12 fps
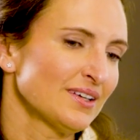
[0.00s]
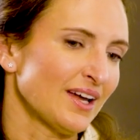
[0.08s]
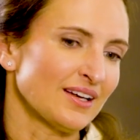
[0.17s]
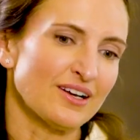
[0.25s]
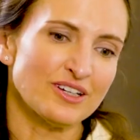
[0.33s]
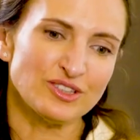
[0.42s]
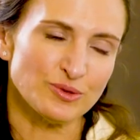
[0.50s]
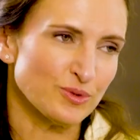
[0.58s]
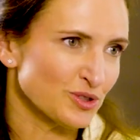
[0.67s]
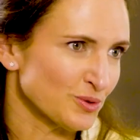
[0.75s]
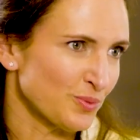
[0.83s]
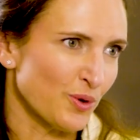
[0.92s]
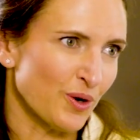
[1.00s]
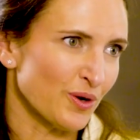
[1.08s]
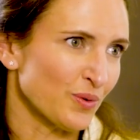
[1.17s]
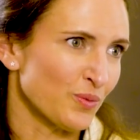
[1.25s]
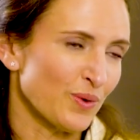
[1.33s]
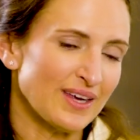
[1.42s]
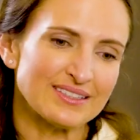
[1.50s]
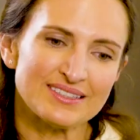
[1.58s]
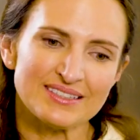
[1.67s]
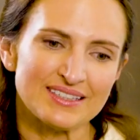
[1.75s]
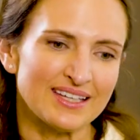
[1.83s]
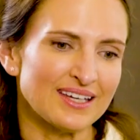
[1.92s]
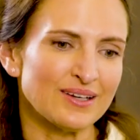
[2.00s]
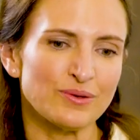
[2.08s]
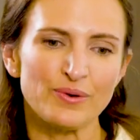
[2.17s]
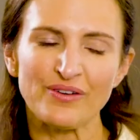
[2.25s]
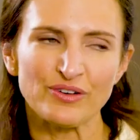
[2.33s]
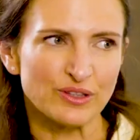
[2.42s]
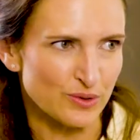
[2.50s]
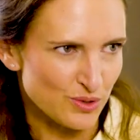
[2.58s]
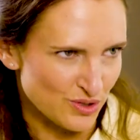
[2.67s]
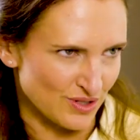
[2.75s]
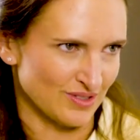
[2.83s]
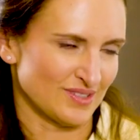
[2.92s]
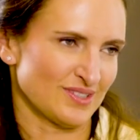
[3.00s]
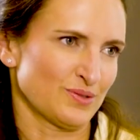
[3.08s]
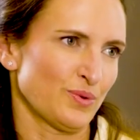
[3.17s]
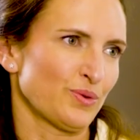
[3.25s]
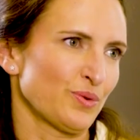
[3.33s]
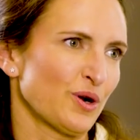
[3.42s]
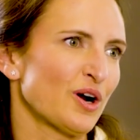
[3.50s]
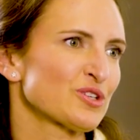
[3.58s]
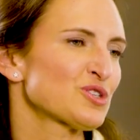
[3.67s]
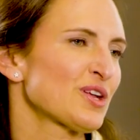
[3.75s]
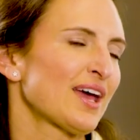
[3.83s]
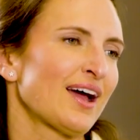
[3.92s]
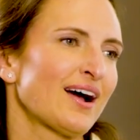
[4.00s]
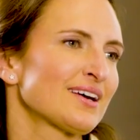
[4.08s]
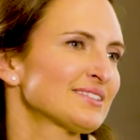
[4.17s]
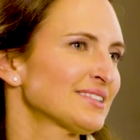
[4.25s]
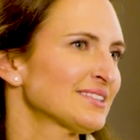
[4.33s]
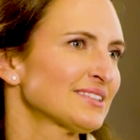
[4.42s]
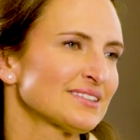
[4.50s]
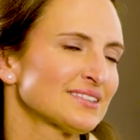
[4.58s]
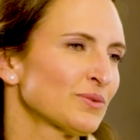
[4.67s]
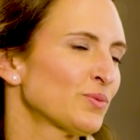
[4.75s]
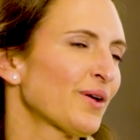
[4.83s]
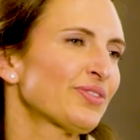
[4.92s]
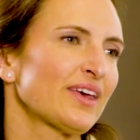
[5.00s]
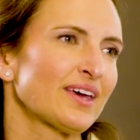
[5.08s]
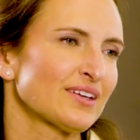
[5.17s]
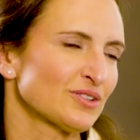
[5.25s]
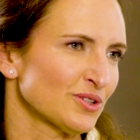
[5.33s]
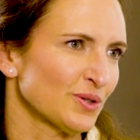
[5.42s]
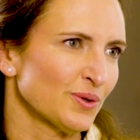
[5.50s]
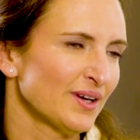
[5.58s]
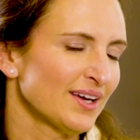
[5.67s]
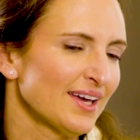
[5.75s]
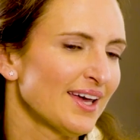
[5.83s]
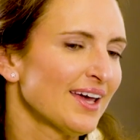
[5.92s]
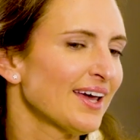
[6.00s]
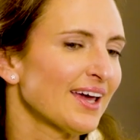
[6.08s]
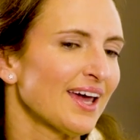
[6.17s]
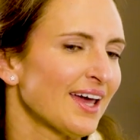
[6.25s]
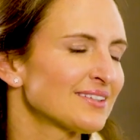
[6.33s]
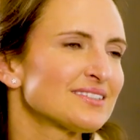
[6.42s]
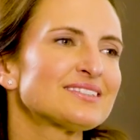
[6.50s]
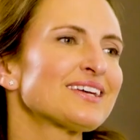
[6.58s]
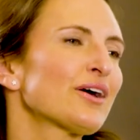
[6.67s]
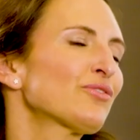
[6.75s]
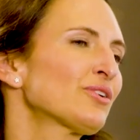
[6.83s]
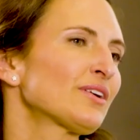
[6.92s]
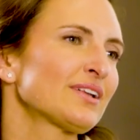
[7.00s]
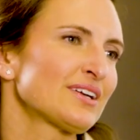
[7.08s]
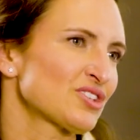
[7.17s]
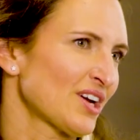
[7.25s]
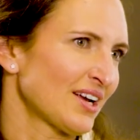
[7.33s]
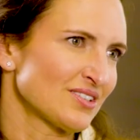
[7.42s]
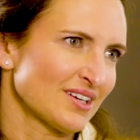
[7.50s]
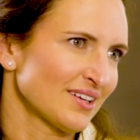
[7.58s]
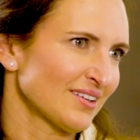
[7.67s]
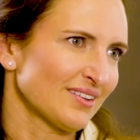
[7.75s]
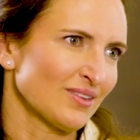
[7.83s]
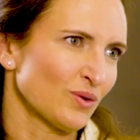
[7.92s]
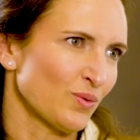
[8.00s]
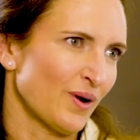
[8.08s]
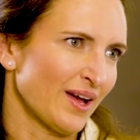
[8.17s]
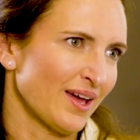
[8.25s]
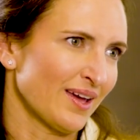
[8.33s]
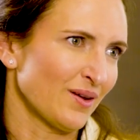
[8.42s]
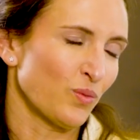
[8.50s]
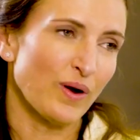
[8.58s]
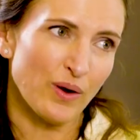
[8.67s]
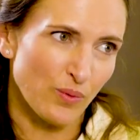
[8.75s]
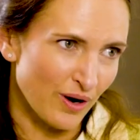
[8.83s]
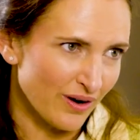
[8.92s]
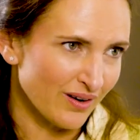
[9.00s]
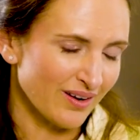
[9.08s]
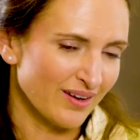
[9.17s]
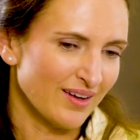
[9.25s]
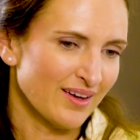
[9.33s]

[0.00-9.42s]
In customer support, we see revolutions with regards to AI assistants and what they can do. It's definitely changing the way we work.